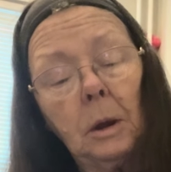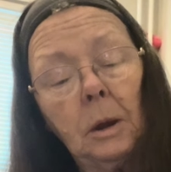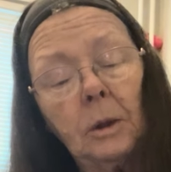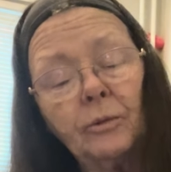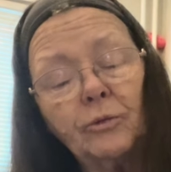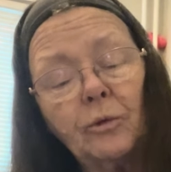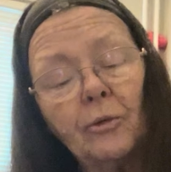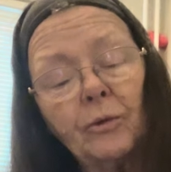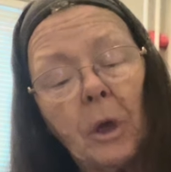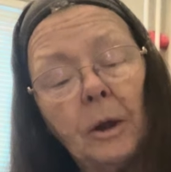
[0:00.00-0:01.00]
It's
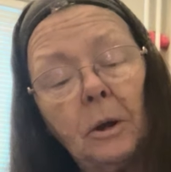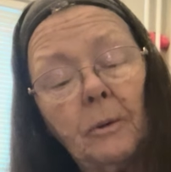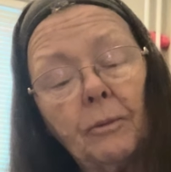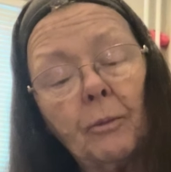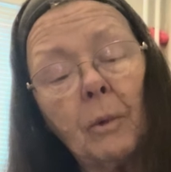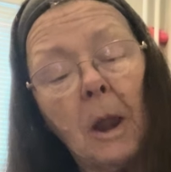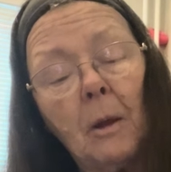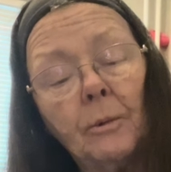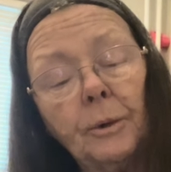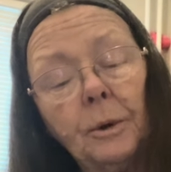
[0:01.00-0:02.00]
just kind of
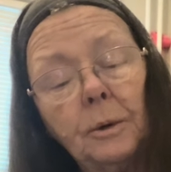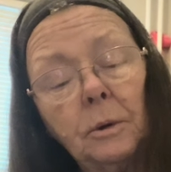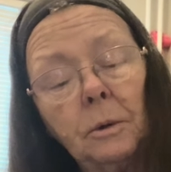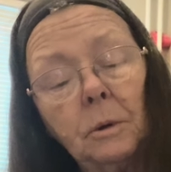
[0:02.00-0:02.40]
rounded